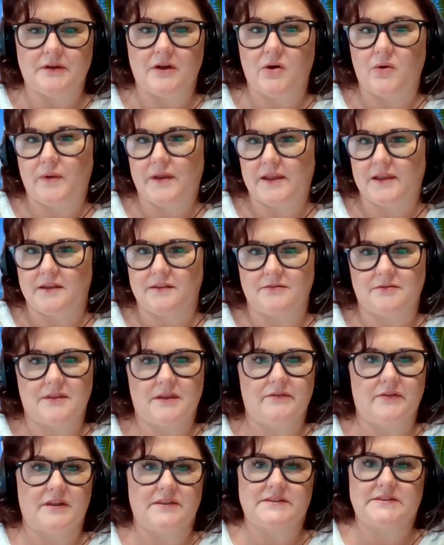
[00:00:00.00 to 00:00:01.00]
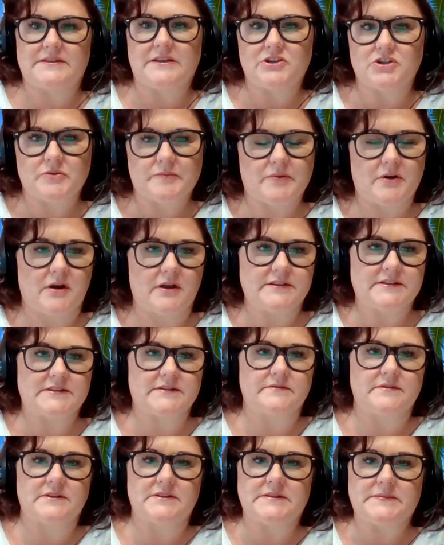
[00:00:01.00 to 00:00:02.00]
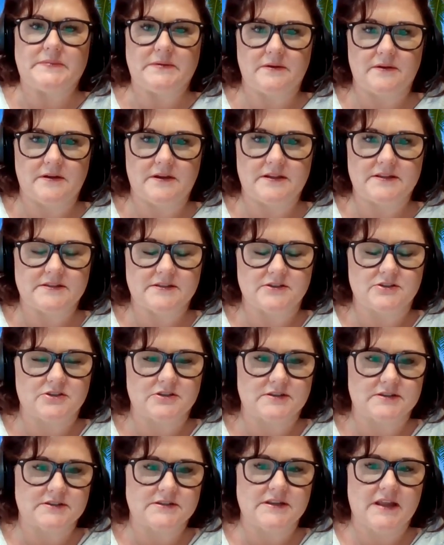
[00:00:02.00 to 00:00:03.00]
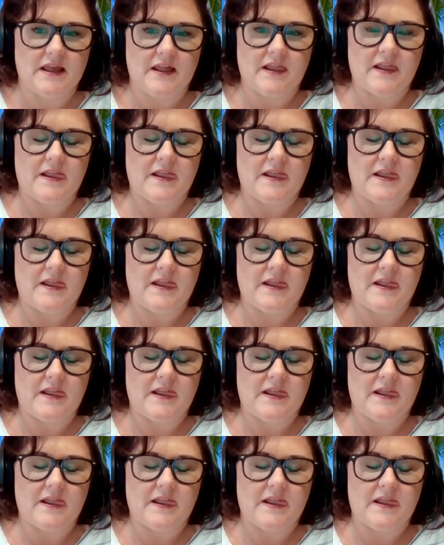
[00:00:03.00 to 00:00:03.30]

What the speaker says: going and they've had such a positive experience. It just,